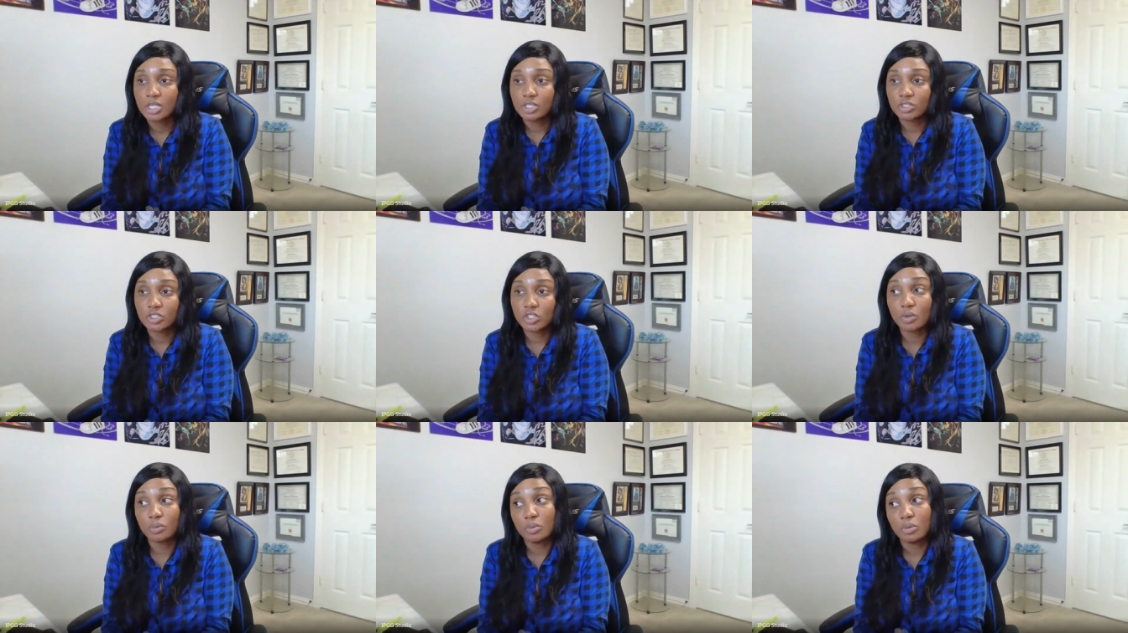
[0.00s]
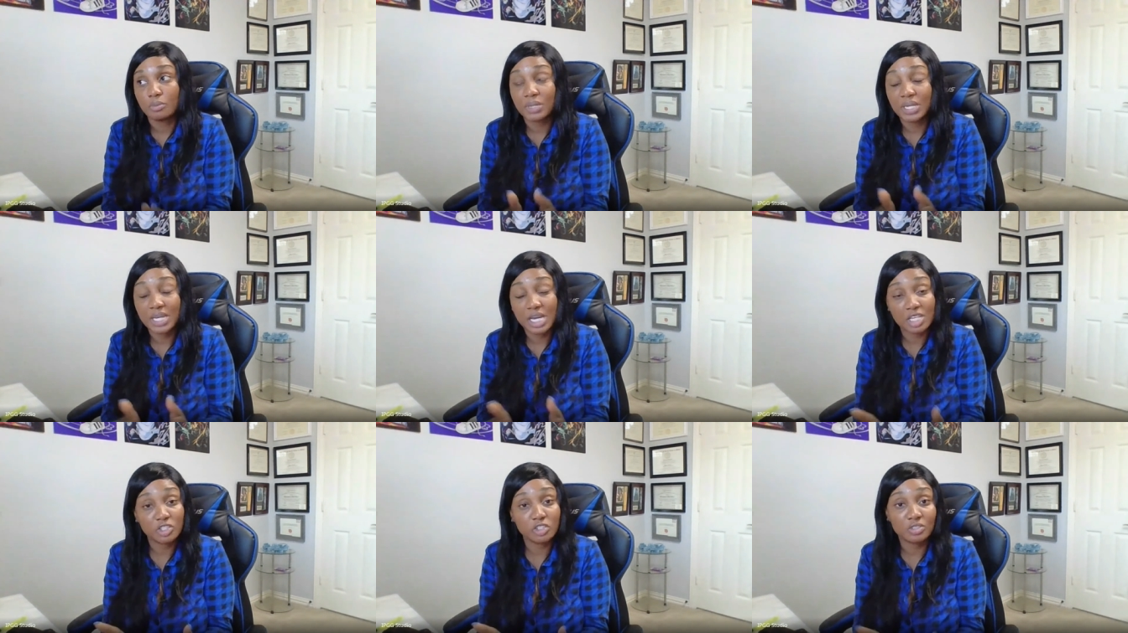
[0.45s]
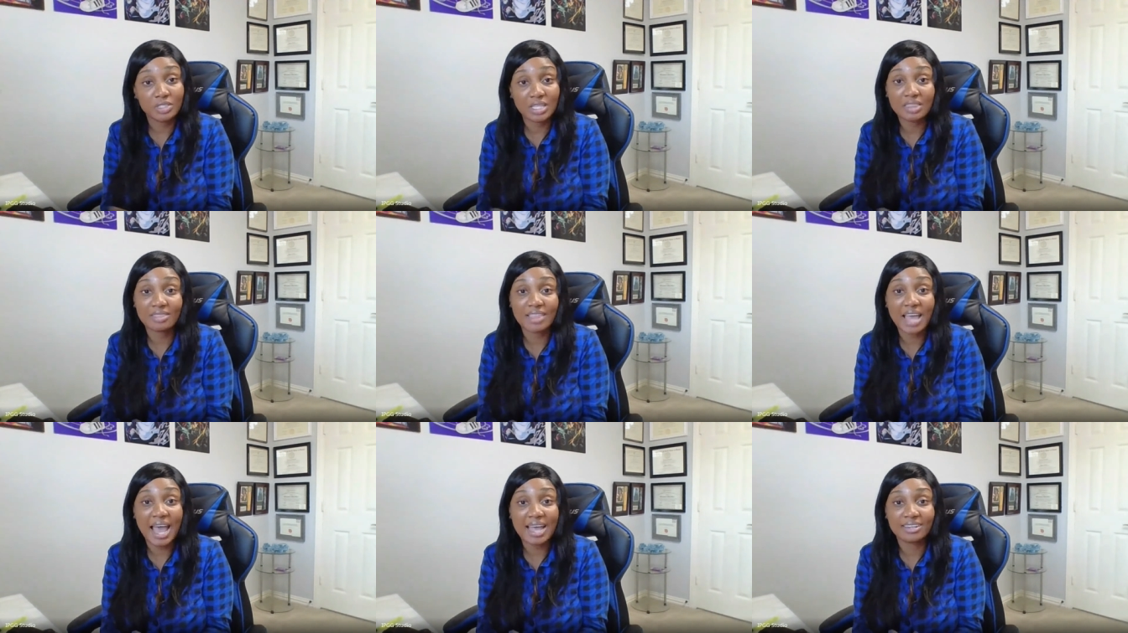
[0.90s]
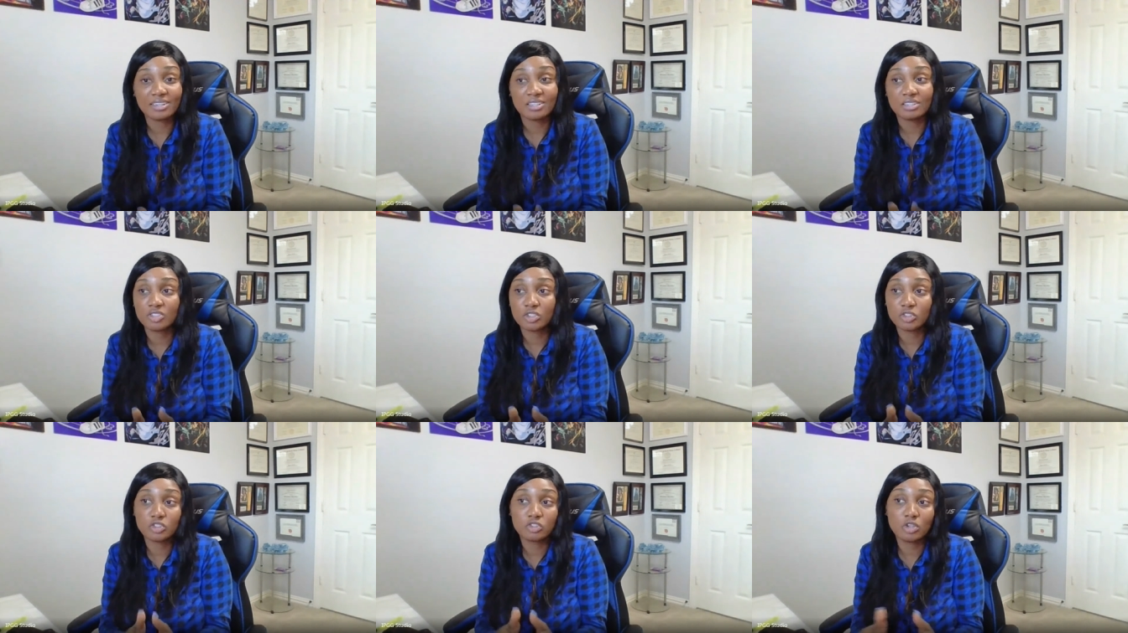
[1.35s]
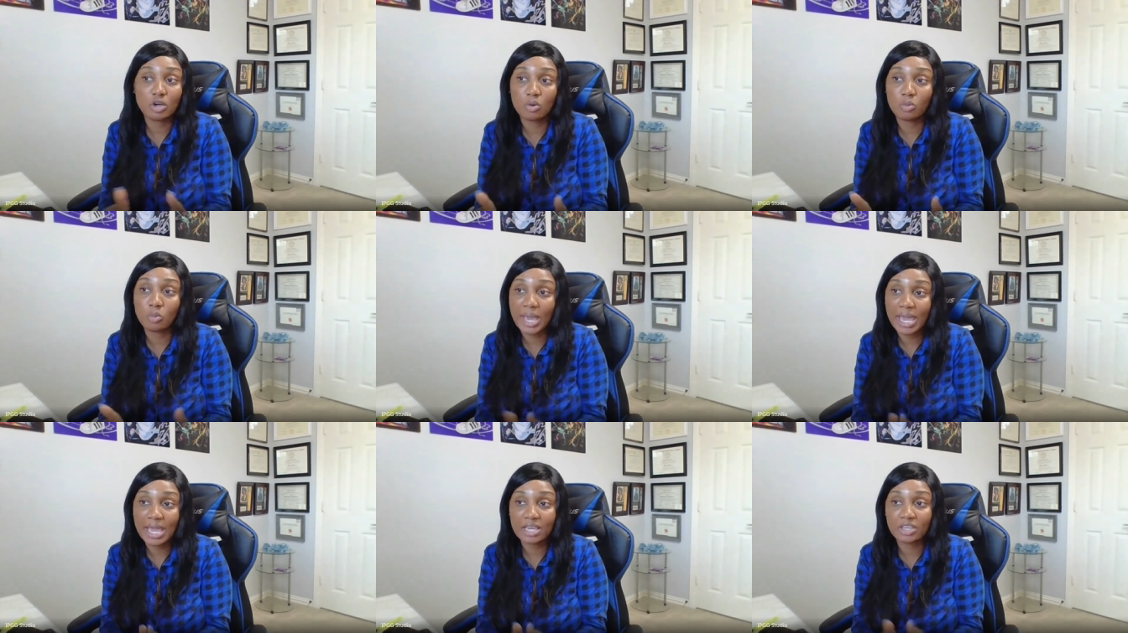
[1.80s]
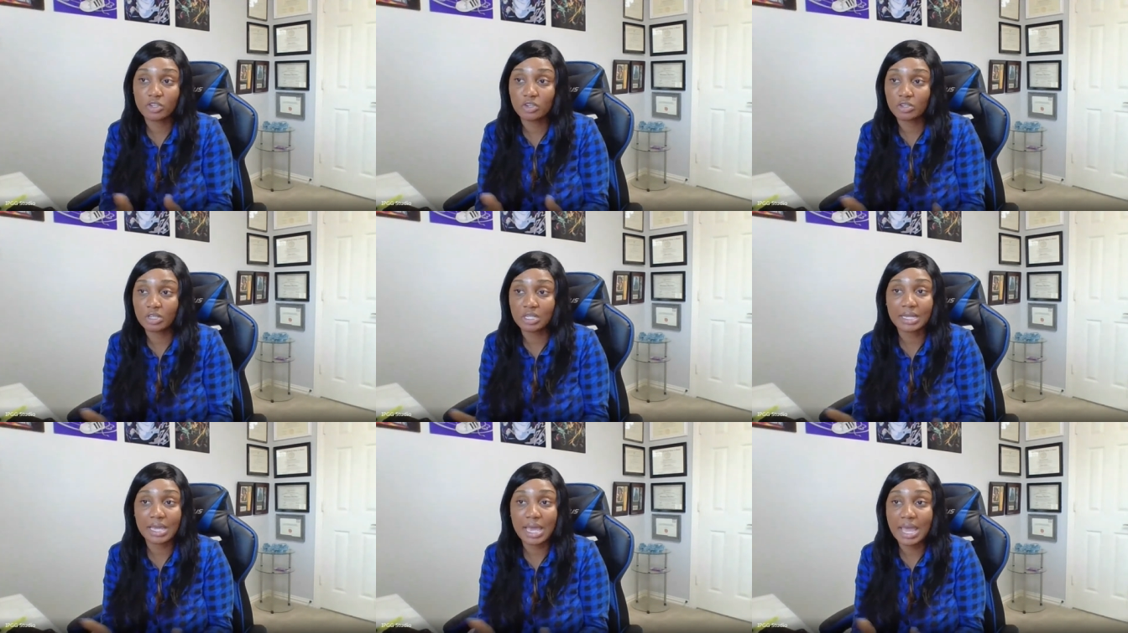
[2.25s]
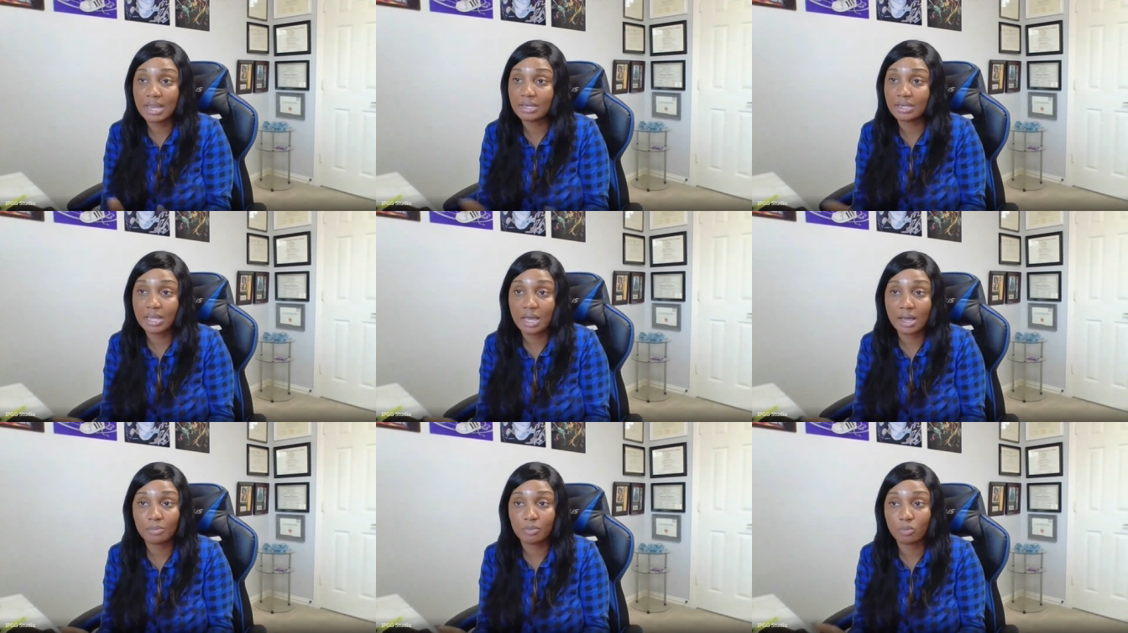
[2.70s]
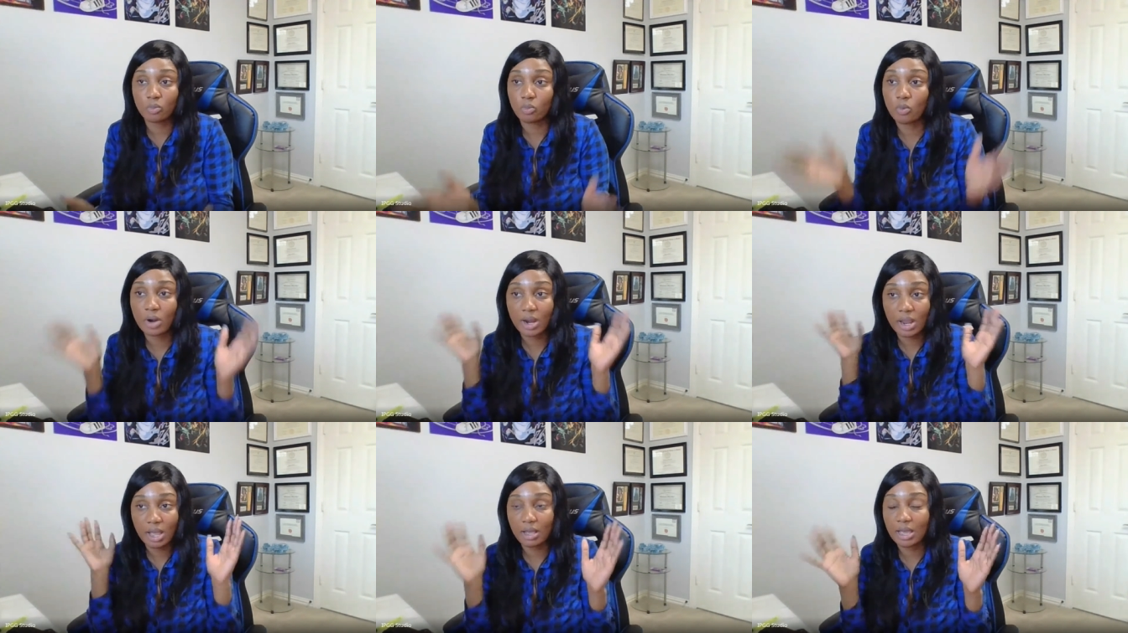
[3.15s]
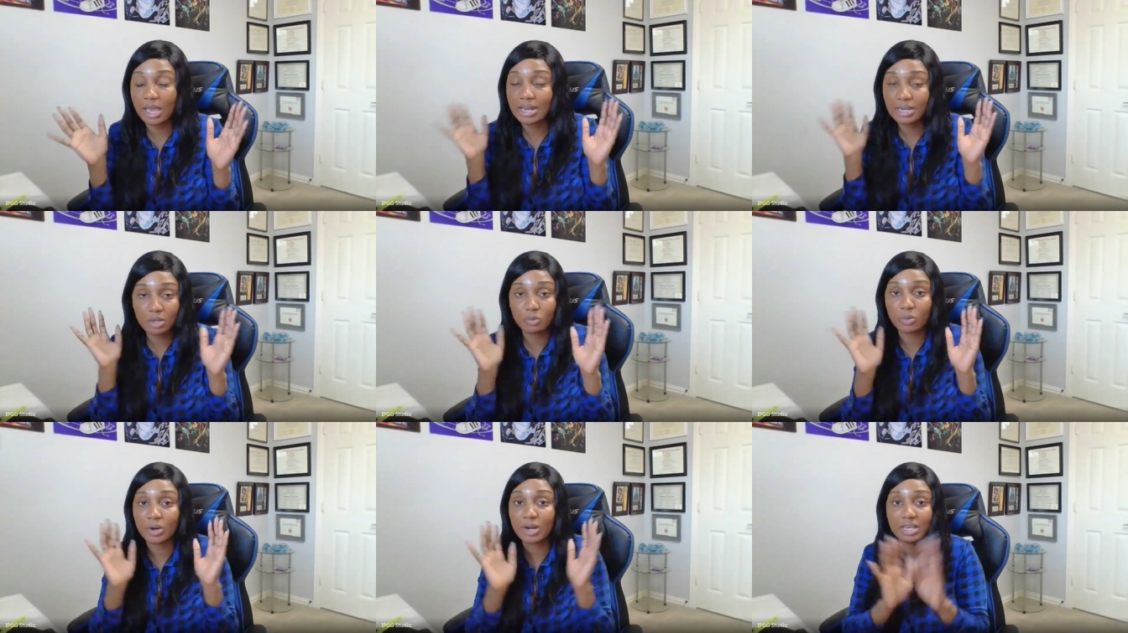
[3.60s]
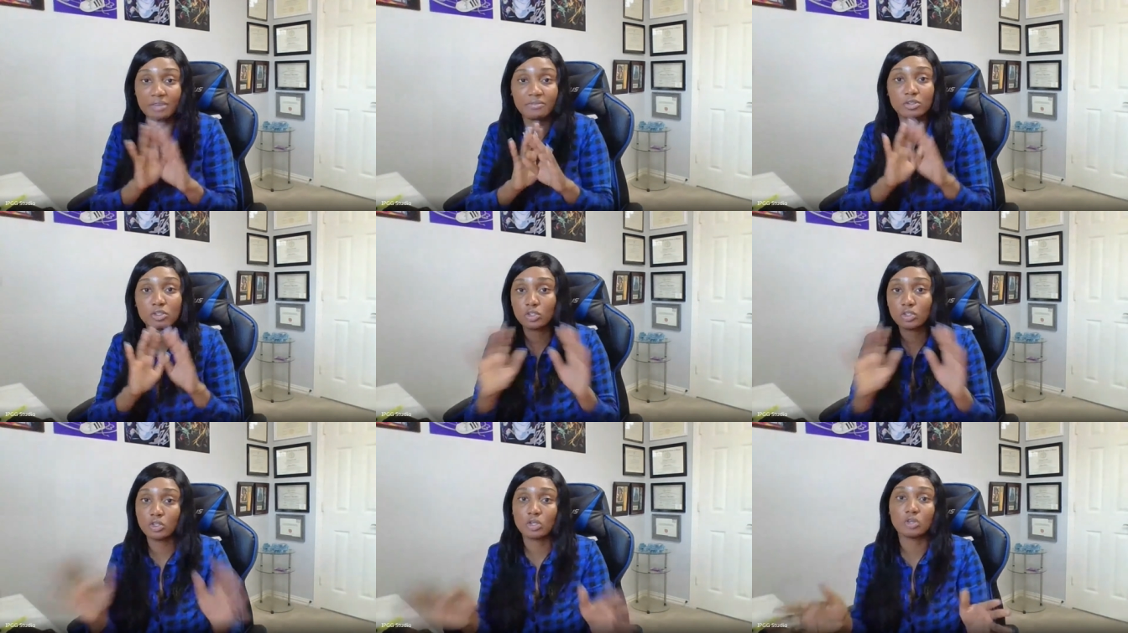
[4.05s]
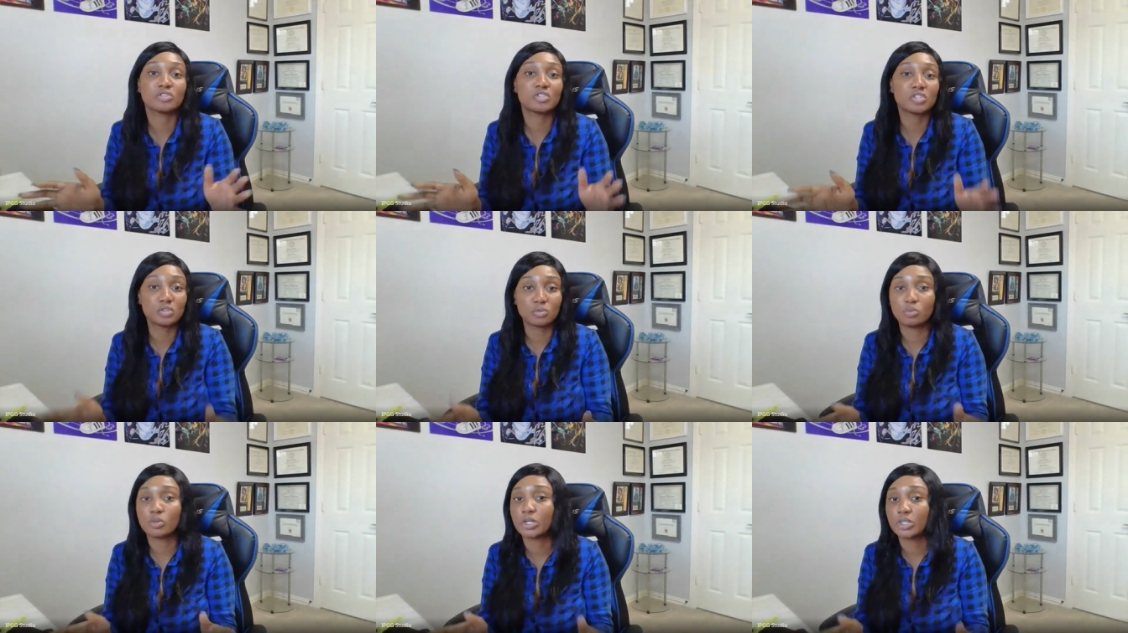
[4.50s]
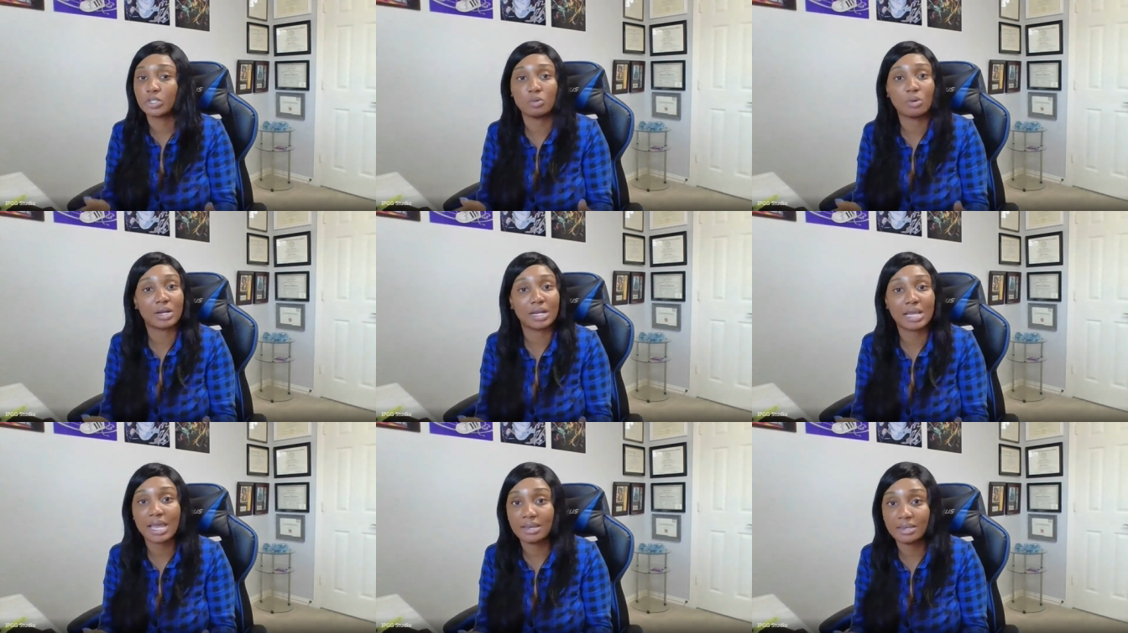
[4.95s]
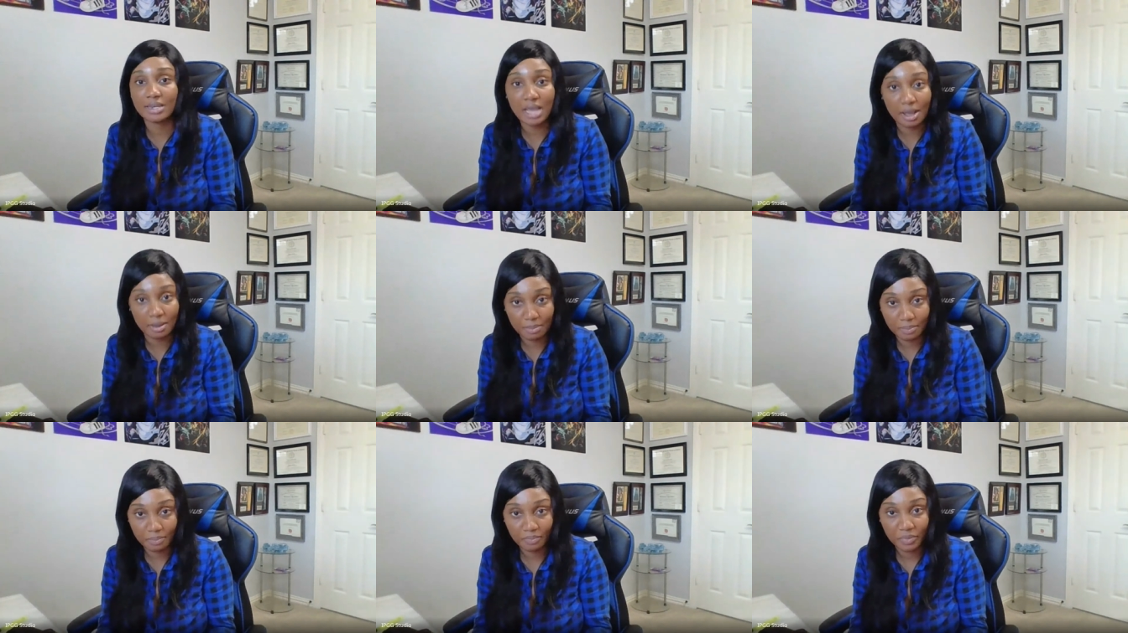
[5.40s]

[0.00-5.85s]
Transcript: So because you did that, there's no way you're going to end up where anywhere even close to where you want to end up.